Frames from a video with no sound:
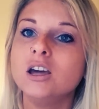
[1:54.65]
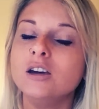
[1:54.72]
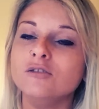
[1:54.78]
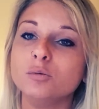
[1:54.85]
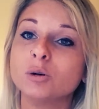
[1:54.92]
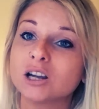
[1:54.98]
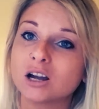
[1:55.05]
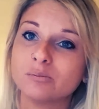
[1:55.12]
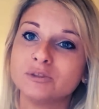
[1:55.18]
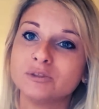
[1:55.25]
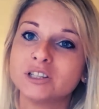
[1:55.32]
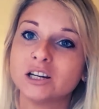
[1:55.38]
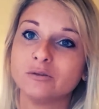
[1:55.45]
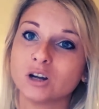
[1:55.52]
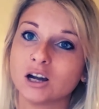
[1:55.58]
If you put a cup
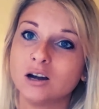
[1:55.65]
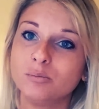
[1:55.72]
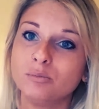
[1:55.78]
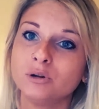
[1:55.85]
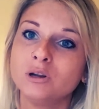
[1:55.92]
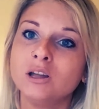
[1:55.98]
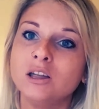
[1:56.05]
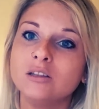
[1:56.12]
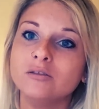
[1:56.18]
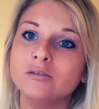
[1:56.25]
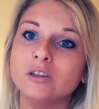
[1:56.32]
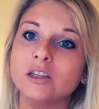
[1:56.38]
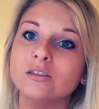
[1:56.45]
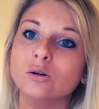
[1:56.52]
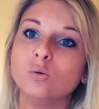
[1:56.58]
inside of a cup,
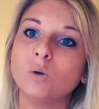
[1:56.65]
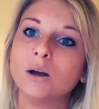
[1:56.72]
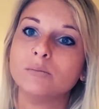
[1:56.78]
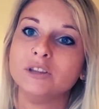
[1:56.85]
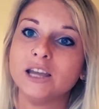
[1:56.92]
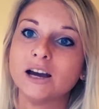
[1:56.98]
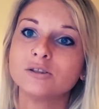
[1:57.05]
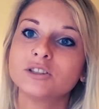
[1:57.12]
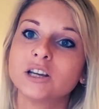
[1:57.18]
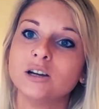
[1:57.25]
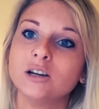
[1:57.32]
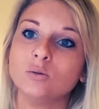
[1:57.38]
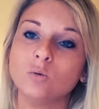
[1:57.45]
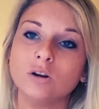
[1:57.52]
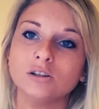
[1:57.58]
then they'll web the
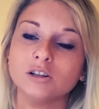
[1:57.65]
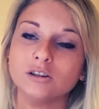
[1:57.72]
outside one